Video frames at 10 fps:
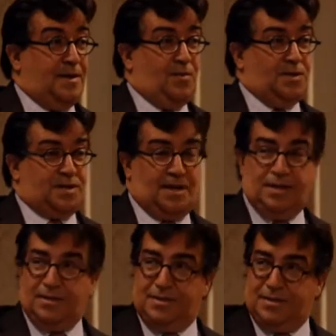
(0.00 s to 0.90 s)

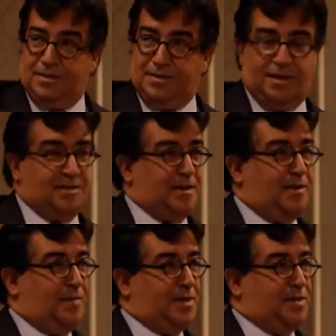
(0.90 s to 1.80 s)
Aguascalientes is in
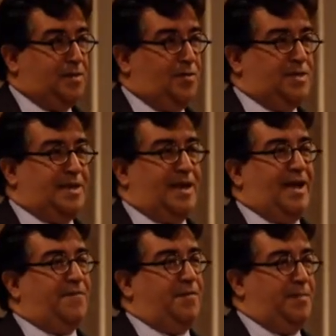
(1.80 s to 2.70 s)
central Mexico, is a
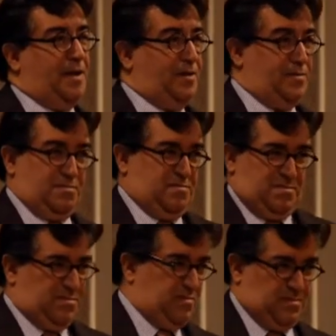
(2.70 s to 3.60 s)
500,000
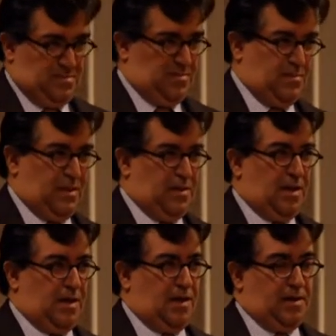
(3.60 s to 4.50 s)

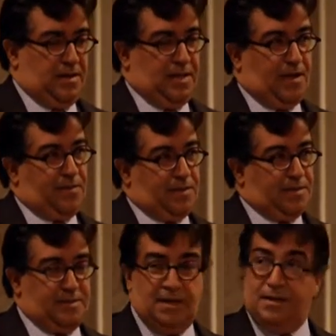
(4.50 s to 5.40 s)

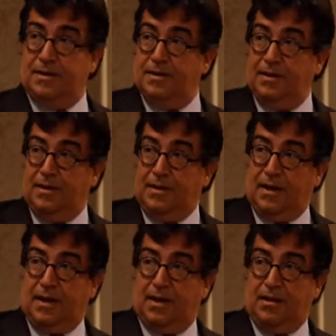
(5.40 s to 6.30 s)
inhabitant city.
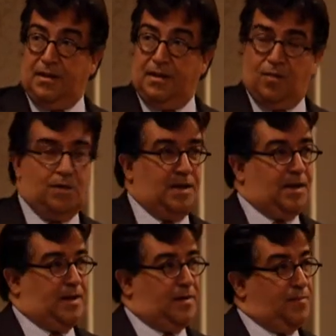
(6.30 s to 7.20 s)
And
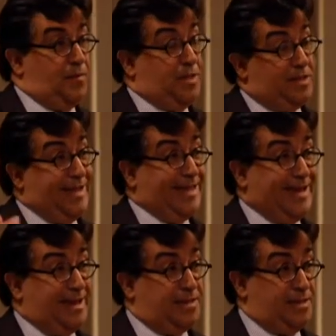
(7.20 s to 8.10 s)
Guadalajara. We did the
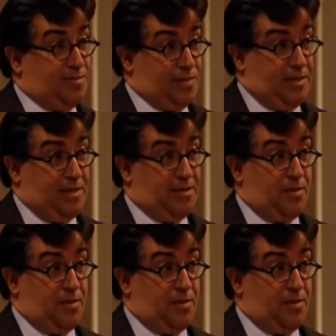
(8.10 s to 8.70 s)
analysis, we did the